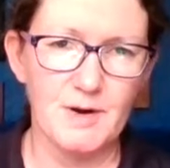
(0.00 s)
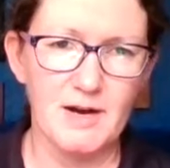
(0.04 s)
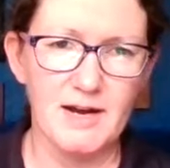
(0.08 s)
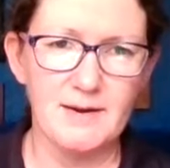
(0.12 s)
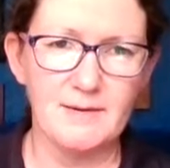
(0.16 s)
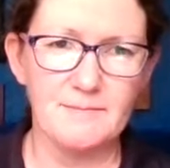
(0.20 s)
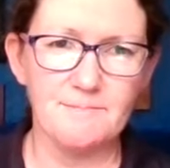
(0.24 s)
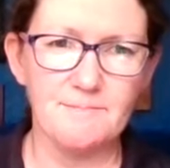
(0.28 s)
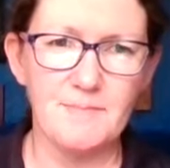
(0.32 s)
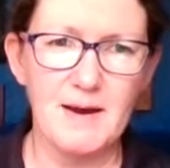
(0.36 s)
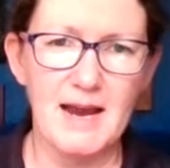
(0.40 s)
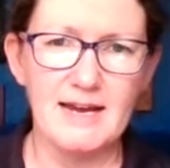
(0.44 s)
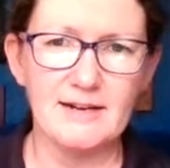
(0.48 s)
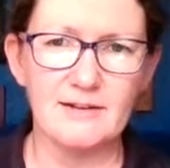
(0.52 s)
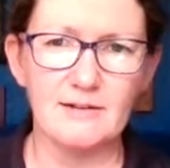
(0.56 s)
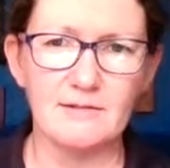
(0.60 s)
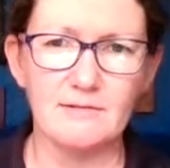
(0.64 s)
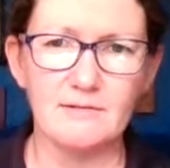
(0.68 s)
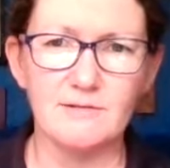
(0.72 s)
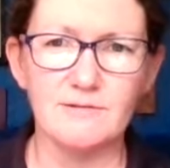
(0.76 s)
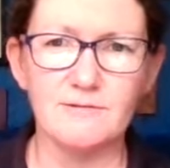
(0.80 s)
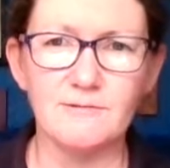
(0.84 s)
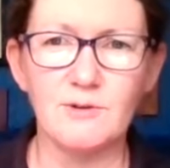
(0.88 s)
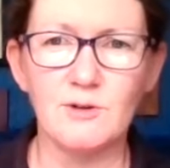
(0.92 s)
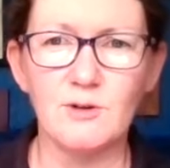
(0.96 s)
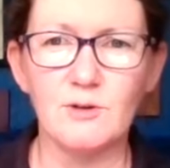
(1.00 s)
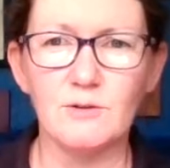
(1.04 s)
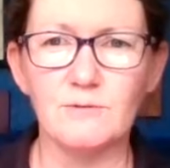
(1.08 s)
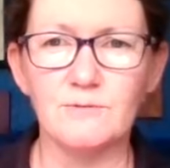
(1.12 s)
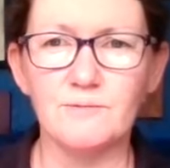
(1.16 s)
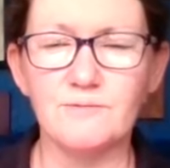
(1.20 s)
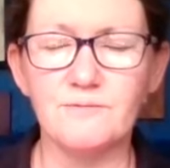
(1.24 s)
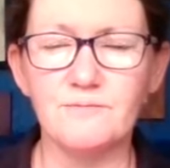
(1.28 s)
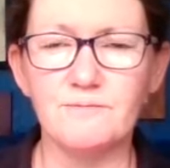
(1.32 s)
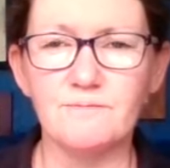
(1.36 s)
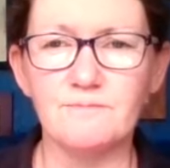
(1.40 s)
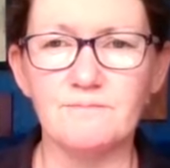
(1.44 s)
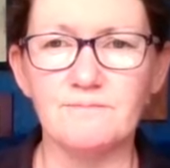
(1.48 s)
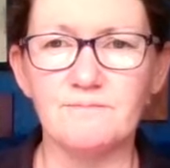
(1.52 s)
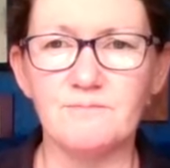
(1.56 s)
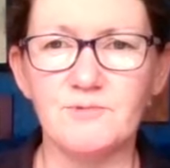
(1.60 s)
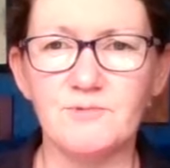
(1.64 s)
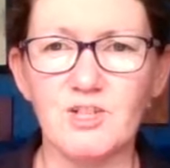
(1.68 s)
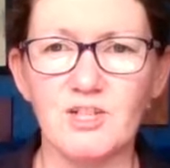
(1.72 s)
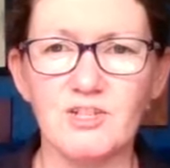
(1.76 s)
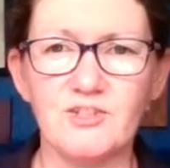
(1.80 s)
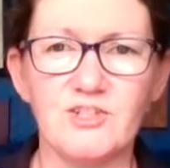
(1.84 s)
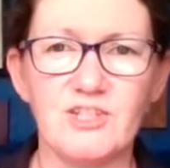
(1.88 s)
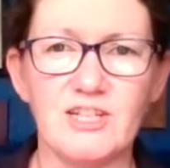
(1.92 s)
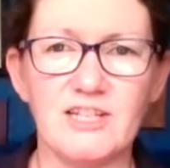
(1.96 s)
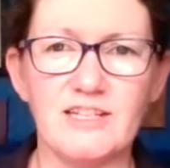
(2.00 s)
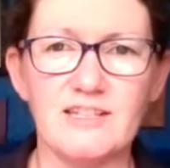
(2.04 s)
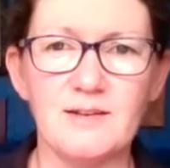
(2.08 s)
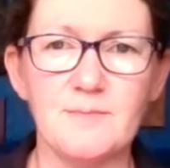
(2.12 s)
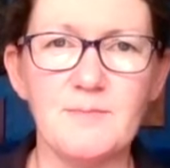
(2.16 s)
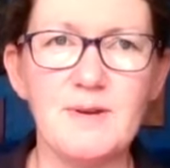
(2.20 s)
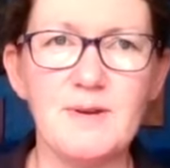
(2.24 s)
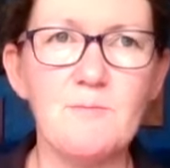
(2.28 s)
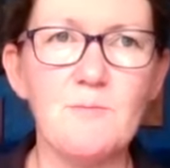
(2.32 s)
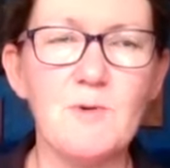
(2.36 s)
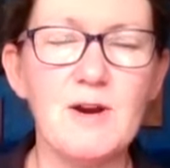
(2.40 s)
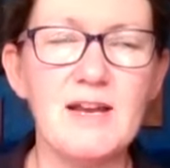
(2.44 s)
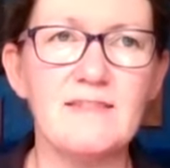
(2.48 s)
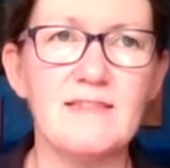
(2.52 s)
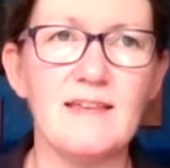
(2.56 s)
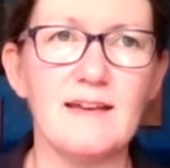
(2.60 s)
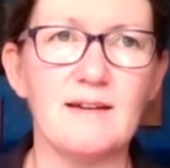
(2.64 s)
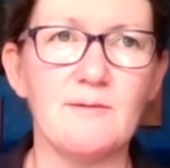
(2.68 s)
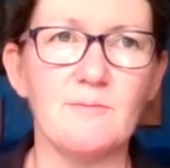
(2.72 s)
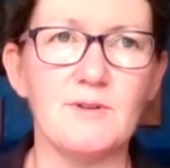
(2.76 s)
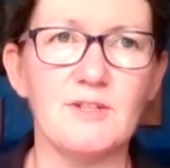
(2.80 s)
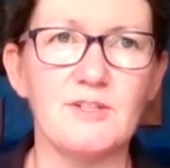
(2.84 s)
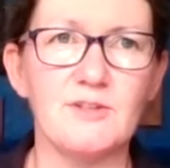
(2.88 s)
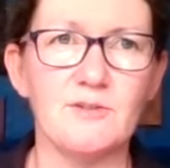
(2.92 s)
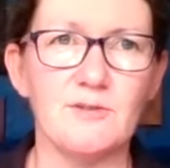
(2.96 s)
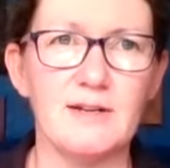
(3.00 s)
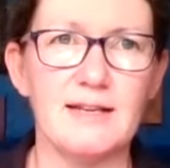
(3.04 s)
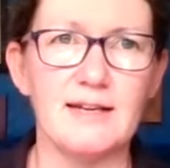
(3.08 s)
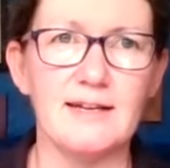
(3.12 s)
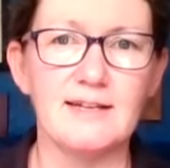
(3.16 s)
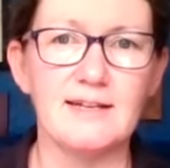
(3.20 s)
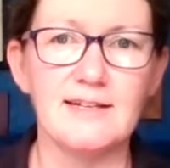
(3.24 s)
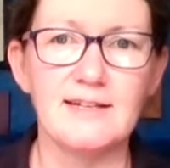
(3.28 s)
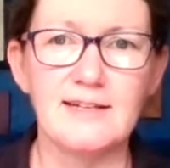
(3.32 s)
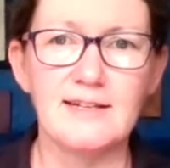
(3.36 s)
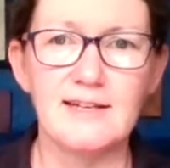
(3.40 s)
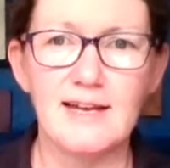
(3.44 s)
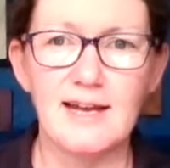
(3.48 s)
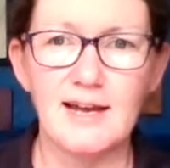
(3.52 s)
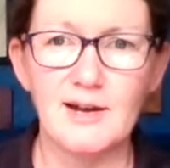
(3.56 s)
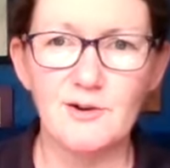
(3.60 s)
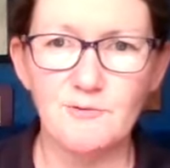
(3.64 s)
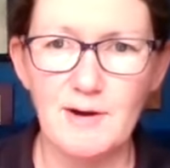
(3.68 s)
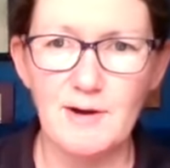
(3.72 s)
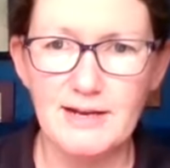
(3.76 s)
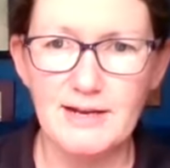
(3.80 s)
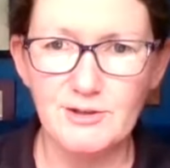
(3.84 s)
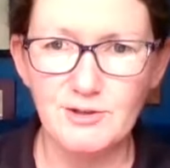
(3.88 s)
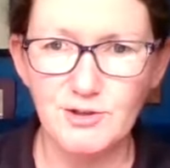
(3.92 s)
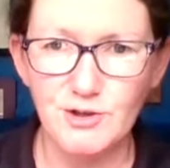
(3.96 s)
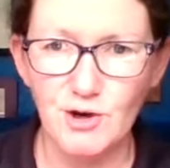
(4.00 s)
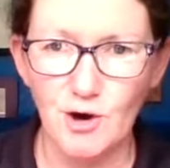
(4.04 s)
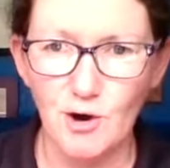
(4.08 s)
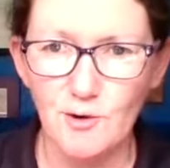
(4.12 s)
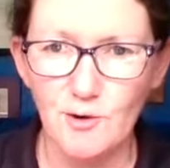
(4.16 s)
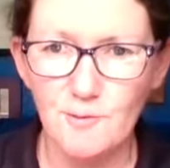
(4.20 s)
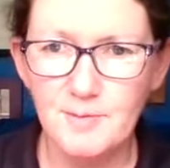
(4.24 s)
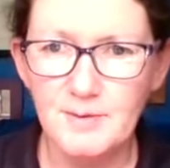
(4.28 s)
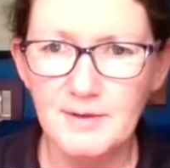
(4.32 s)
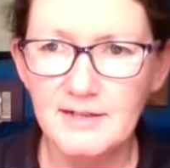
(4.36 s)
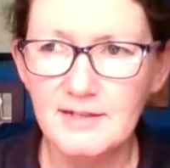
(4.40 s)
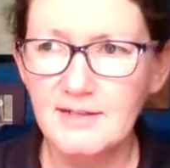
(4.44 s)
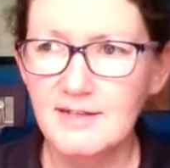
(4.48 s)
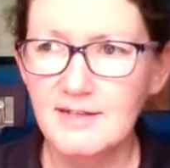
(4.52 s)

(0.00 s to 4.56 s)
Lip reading: by a panel of judges. I mean, we think we're doing a great job.